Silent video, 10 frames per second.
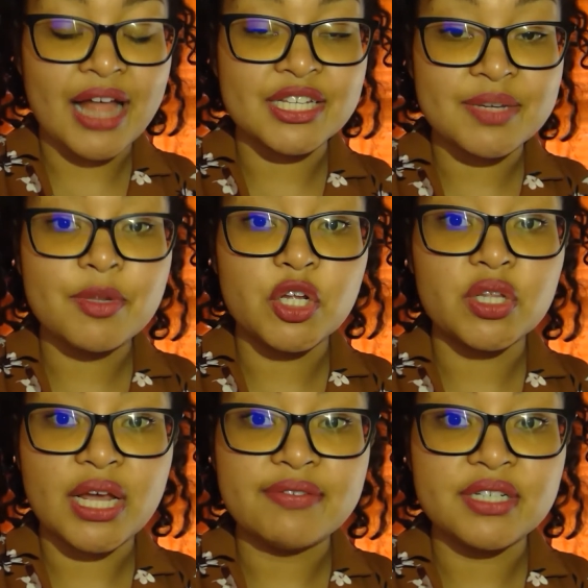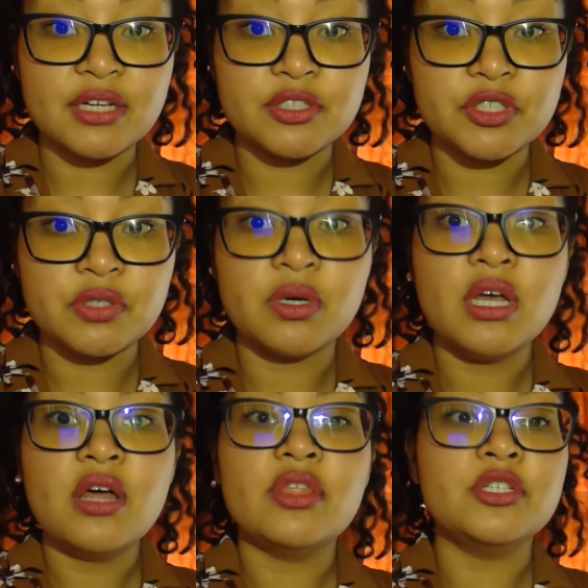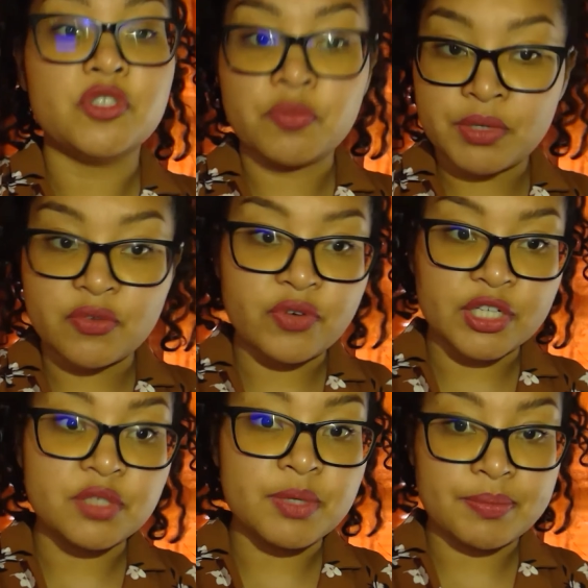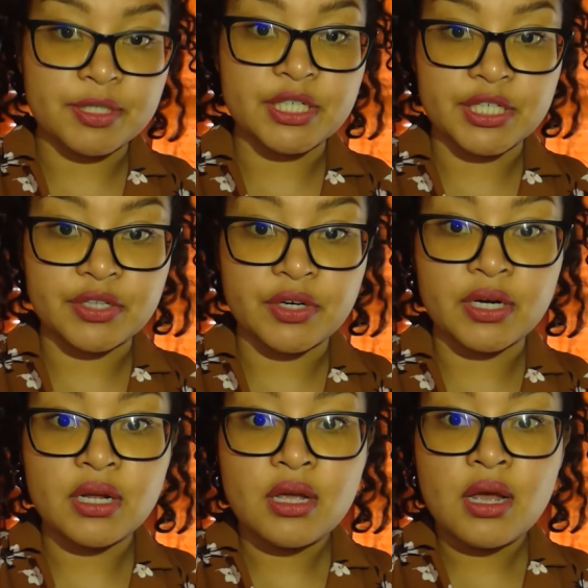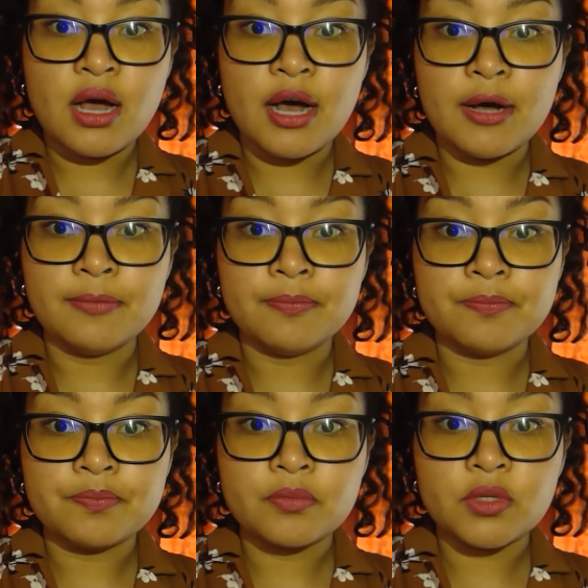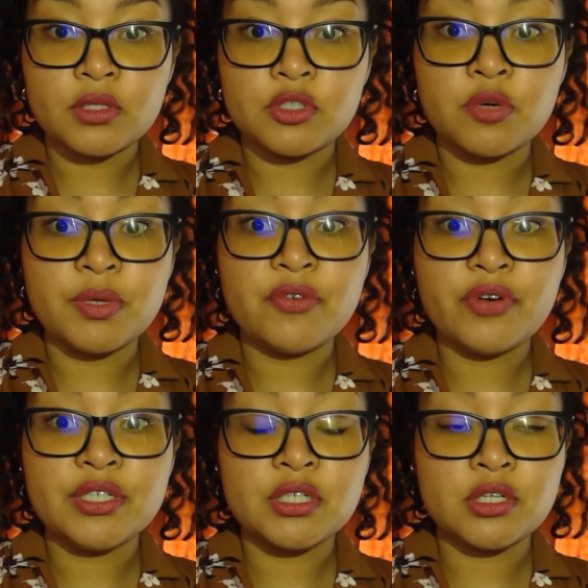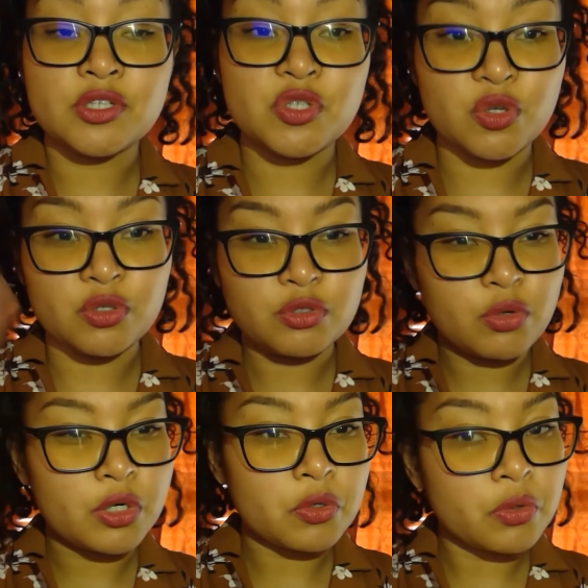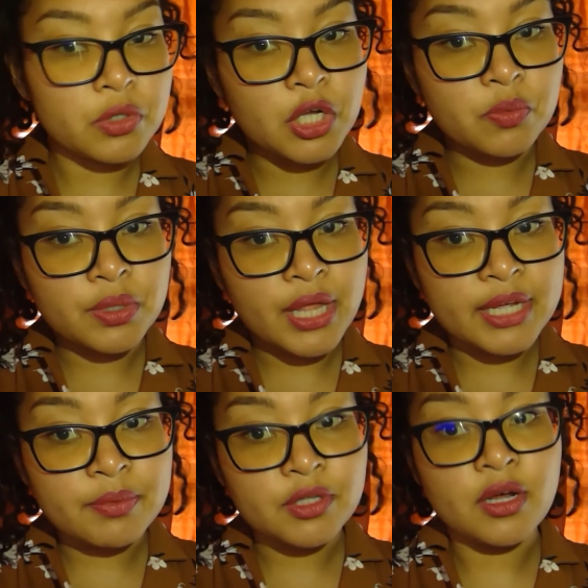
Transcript: similar lifestyle to you, then don't be afraid to be particular. Don't be afraid to consult quote-unquote unreliable